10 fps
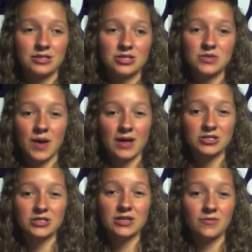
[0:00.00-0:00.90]
just
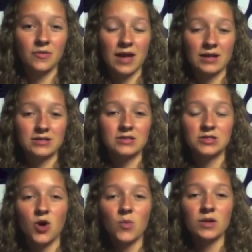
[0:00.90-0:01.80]
imagine if we had
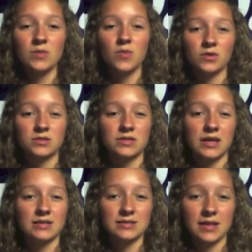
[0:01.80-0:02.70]
so many more
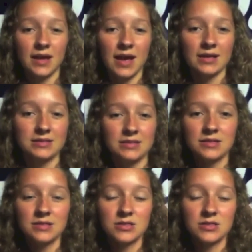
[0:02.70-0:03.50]
states that cast